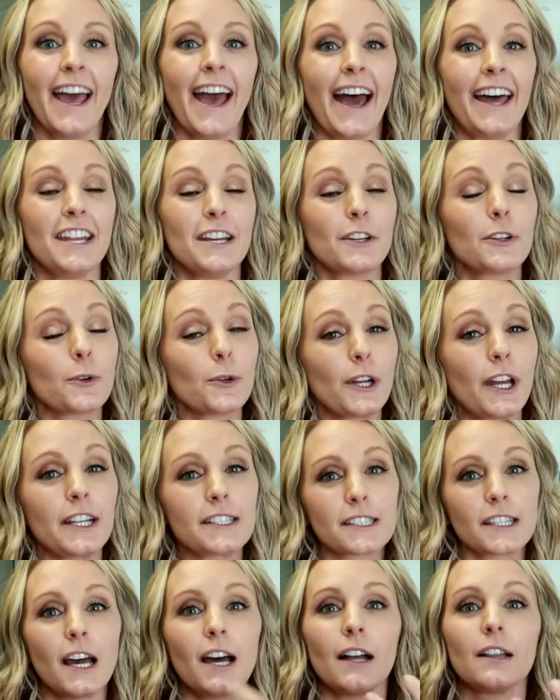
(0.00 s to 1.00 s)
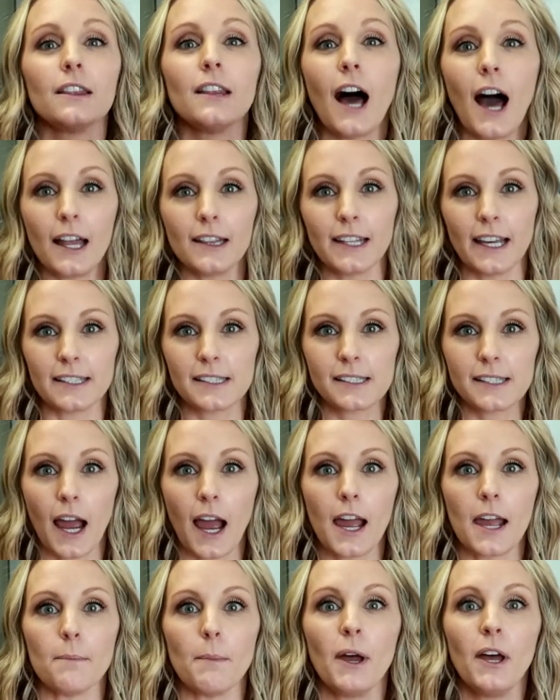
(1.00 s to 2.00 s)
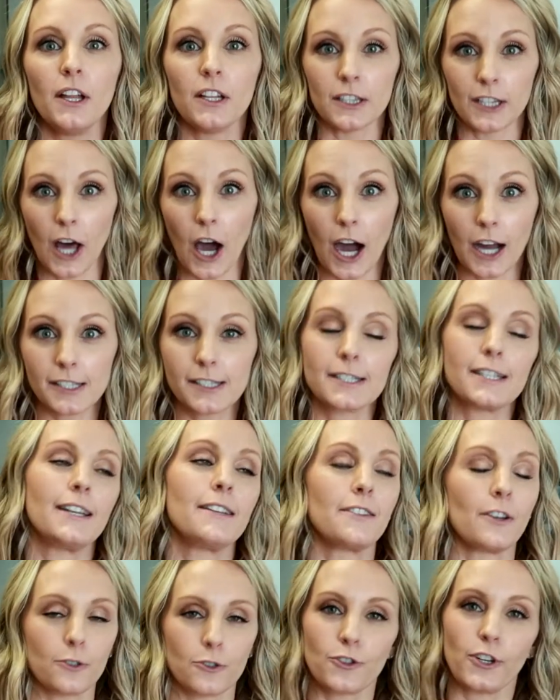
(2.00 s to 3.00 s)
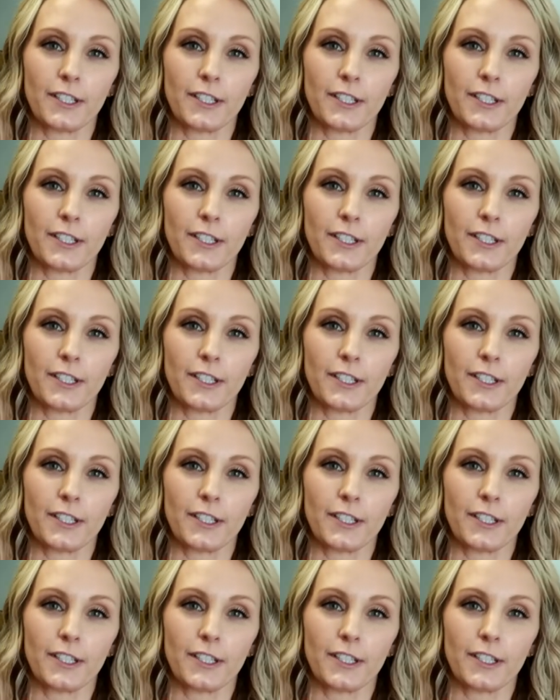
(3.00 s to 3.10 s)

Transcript: And it creates a lot less time lost in those